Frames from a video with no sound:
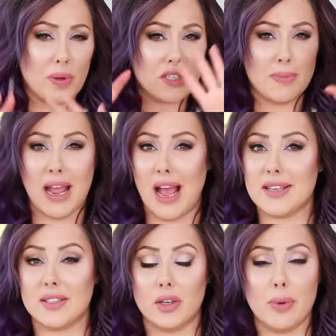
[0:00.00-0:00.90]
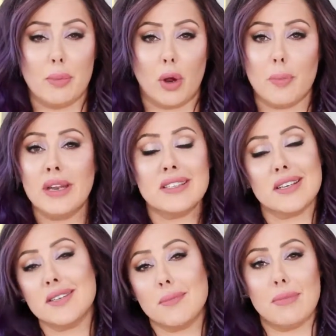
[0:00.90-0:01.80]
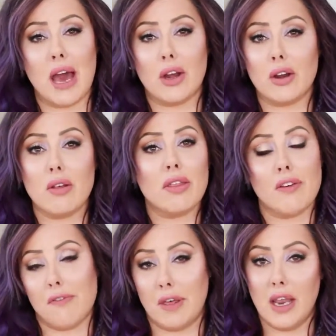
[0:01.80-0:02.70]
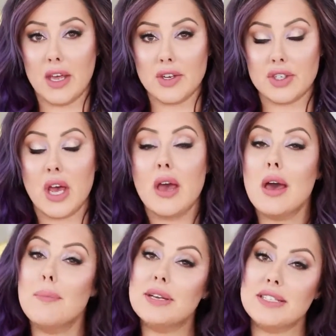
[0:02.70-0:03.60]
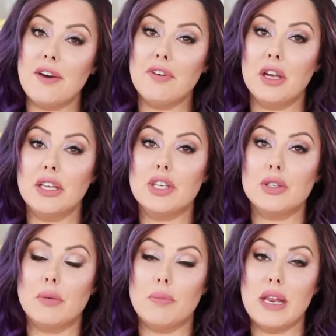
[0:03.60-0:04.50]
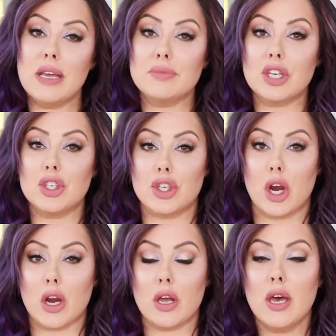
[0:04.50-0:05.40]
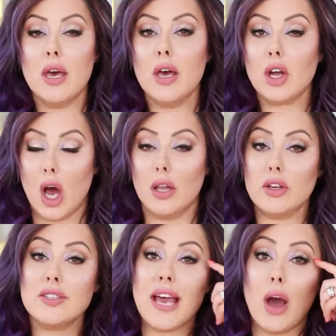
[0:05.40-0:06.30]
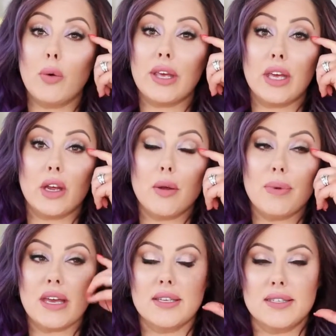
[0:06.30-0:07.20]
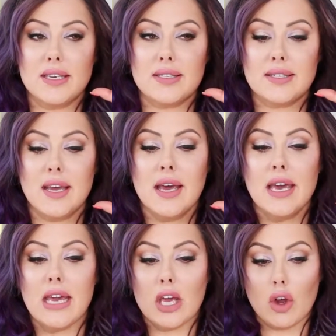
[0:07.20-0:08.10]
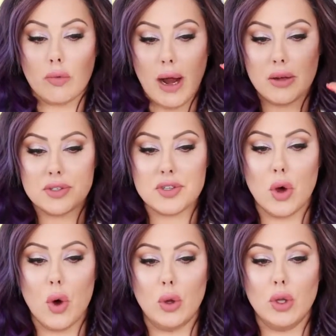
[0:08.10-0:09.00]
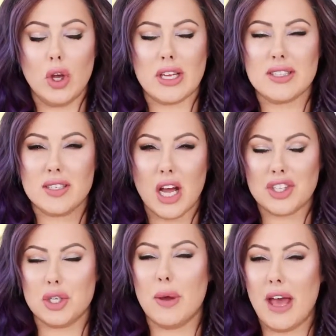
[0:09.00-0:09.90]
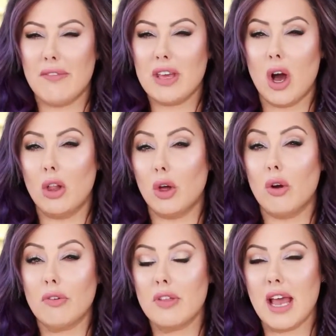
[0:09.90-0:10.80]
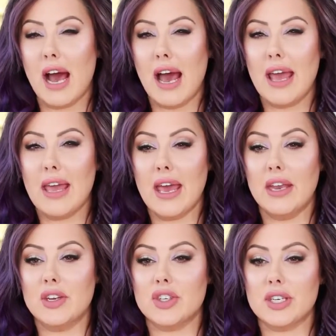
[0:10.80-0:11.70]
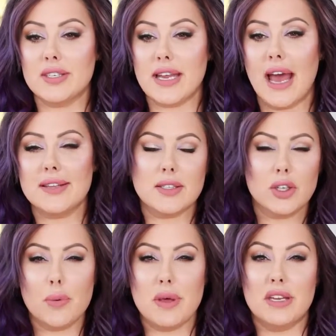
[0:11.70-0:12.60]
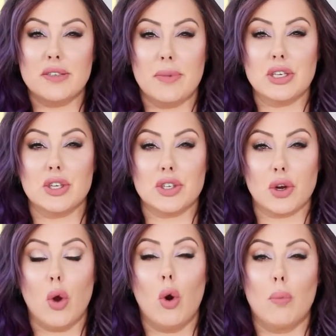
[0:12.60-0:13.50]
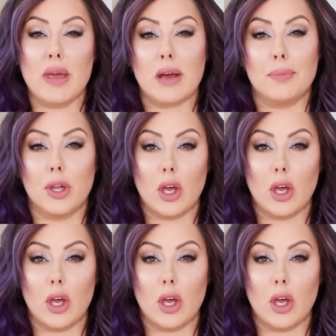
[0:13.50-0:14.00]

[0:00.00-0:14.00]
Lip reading: opens my eyes a little bit more, but it doesn't matter the finish, but definitely do medium to dark colors out here because it grounds the whole look. It's not too heavy all over the eye, and it just adds a little bit of dimension to your whole makeup